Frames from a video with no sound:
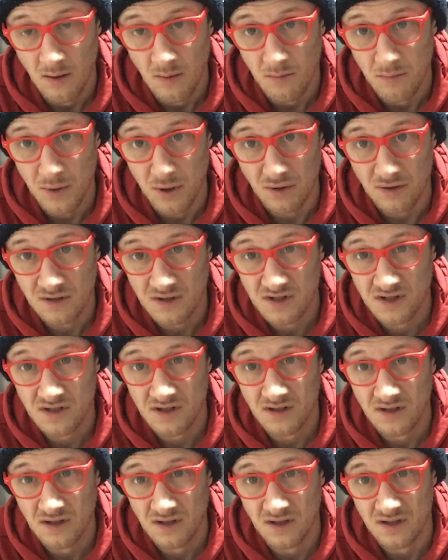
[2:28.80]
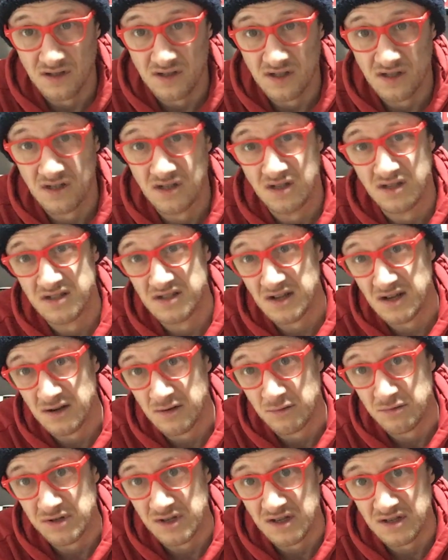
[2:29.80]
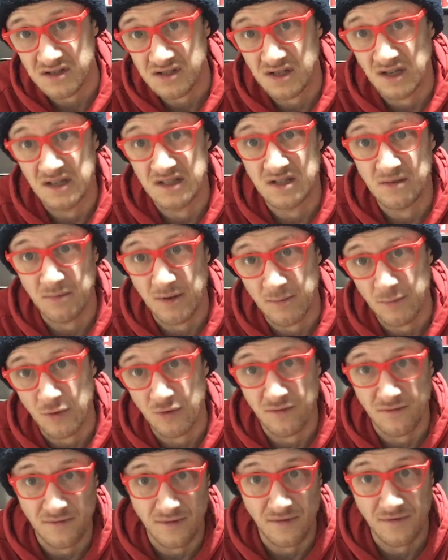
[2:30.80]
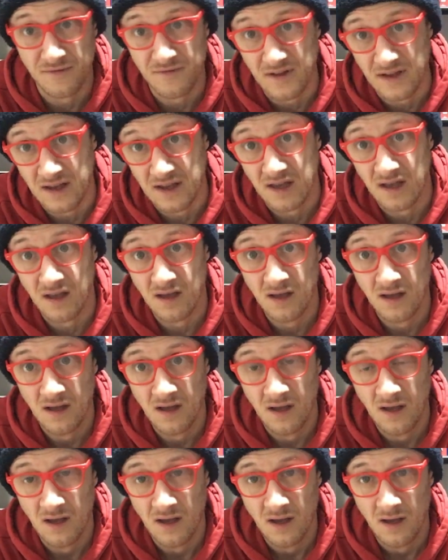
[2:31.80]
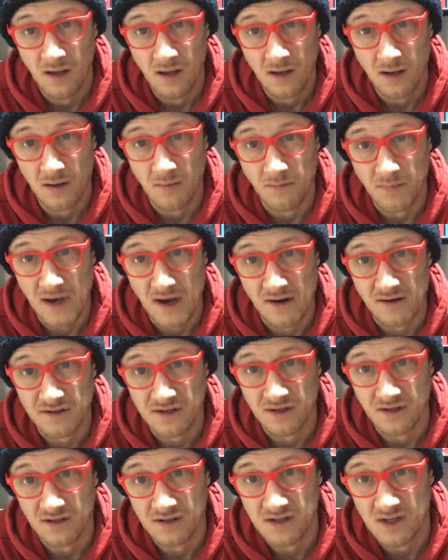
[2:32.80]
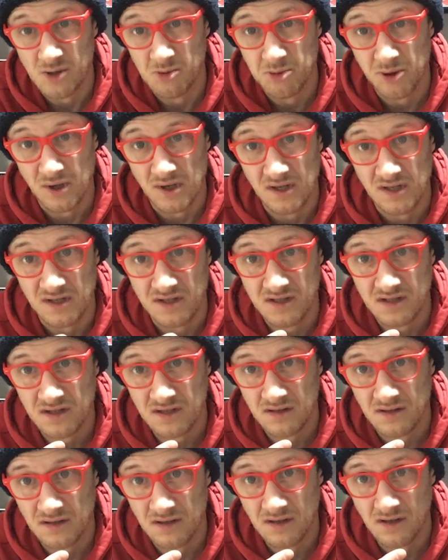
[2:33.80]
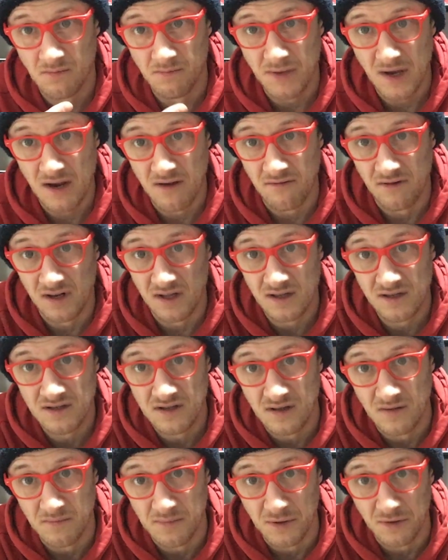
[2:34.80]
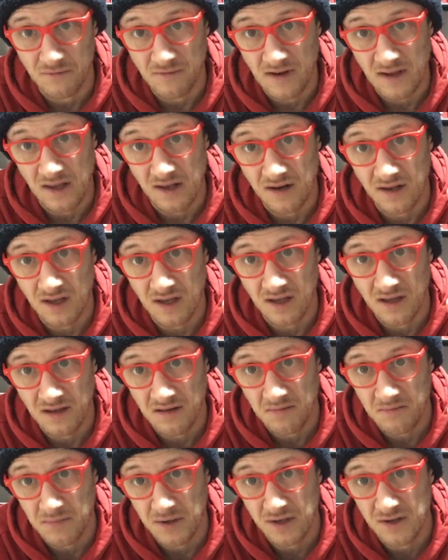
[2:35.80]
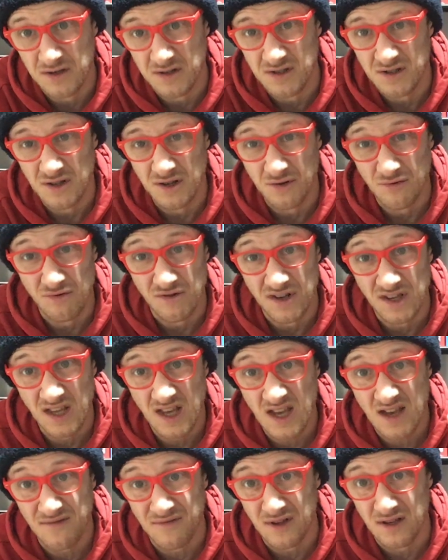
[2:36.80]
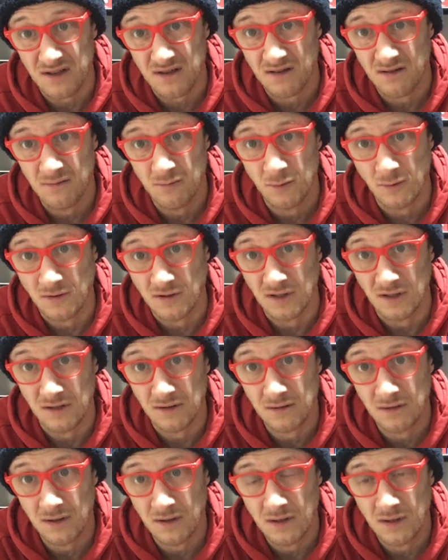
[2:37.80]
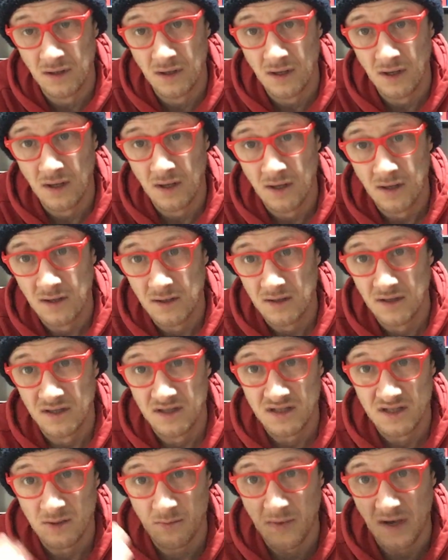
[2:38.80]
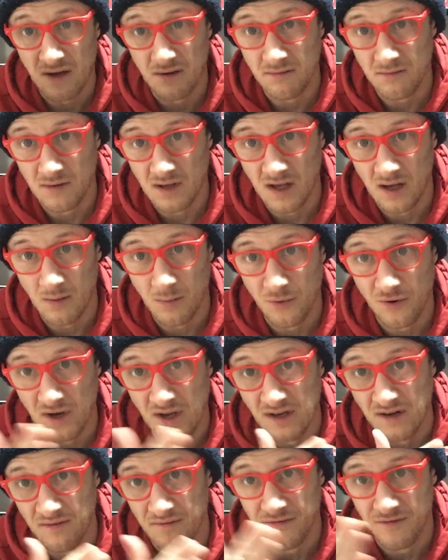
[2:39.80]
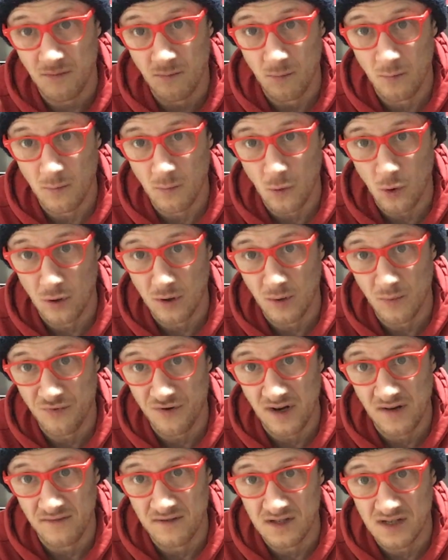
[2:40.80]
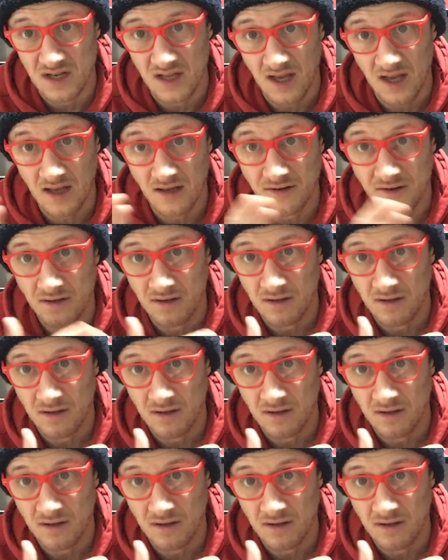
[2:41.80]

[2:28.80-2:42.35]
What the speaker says: box because it's older, so it's a bit more of a fair comparison, because it's pointless comparing it to the Blu-ray in here because you'd already have it, wouldn't you? It's about upgrading from what you previously had.